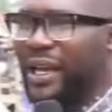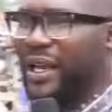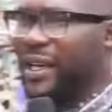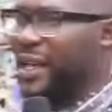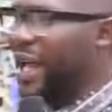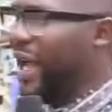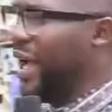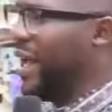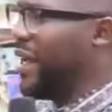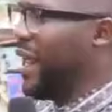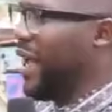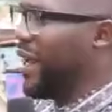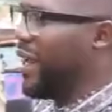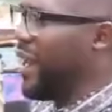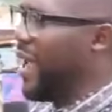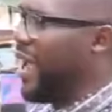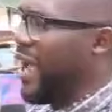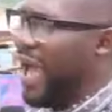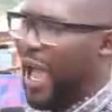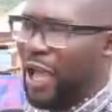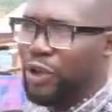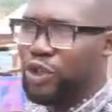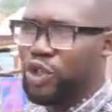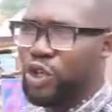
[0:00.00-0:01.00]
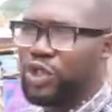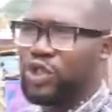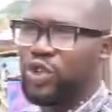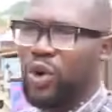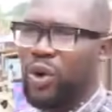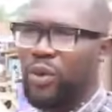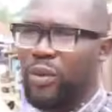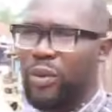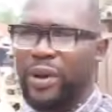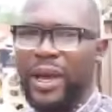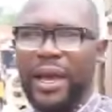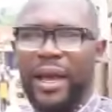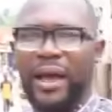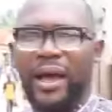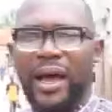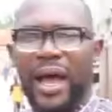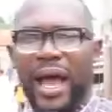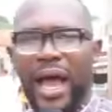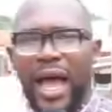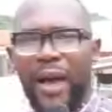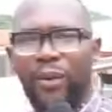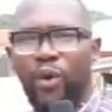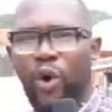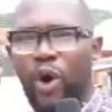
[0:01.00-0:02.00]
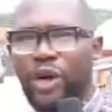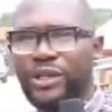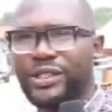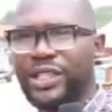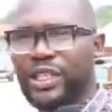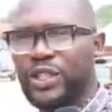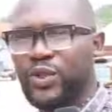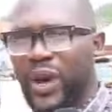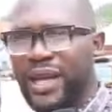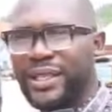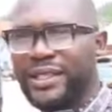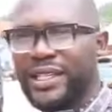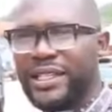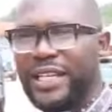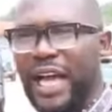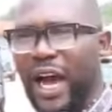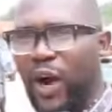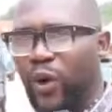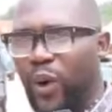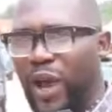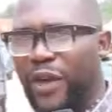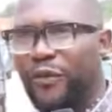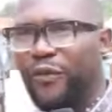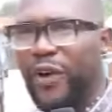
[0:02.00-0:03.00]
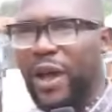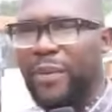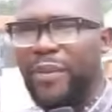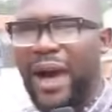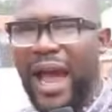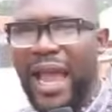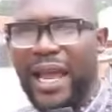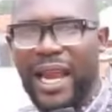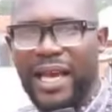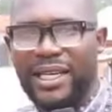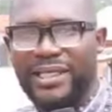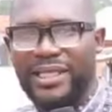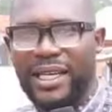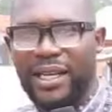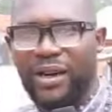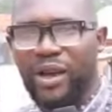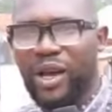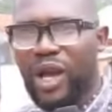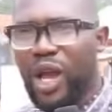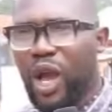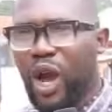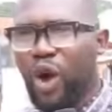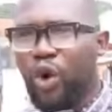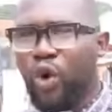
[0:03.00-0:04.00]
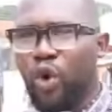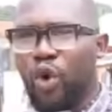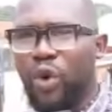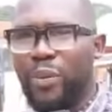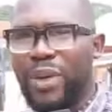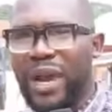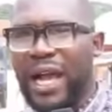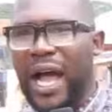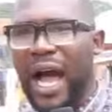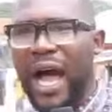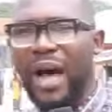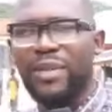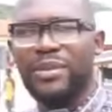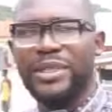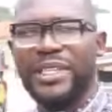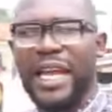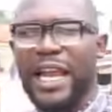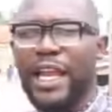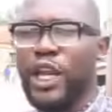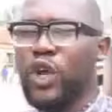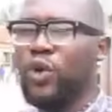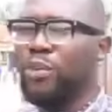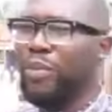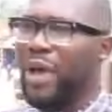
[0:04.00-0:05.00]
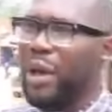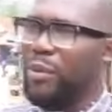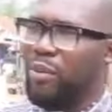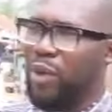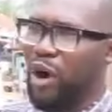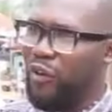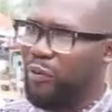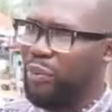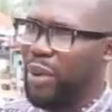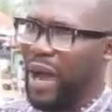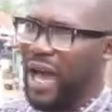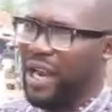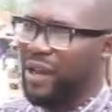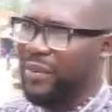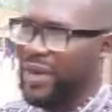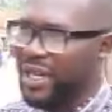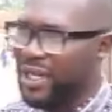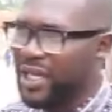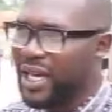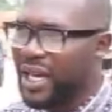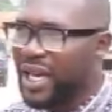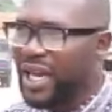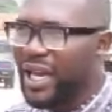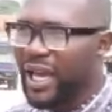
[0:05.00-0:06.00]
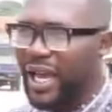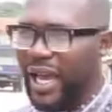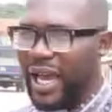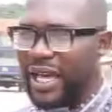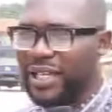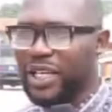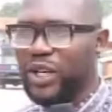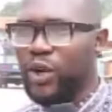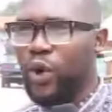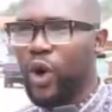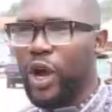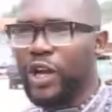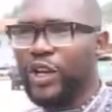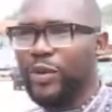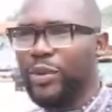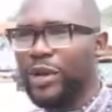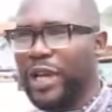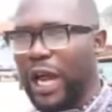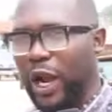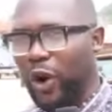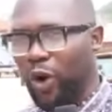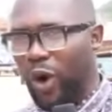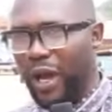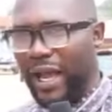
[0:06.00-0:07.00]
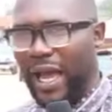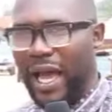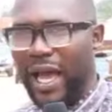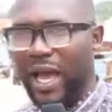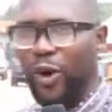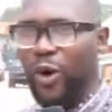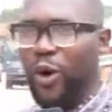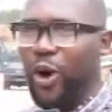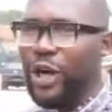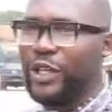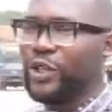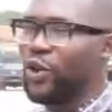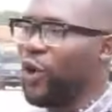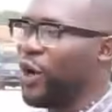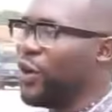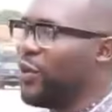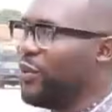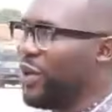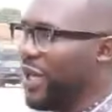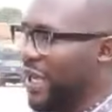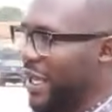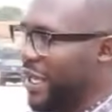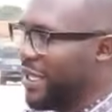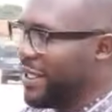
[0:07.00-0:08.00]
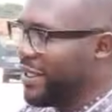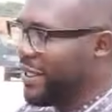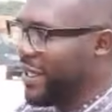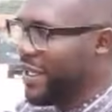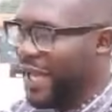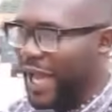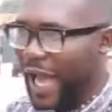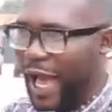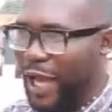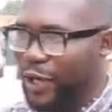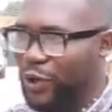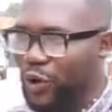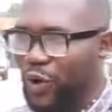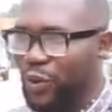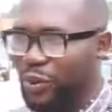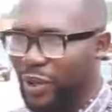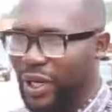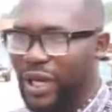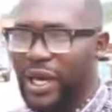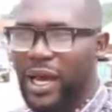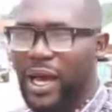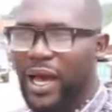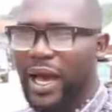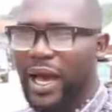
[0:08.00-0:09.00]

The I just so. Constituency, they are going for a by-election. Who becomes the new member of parliament? Is it going to be the lawyer or is it going to be engineer Adiomi?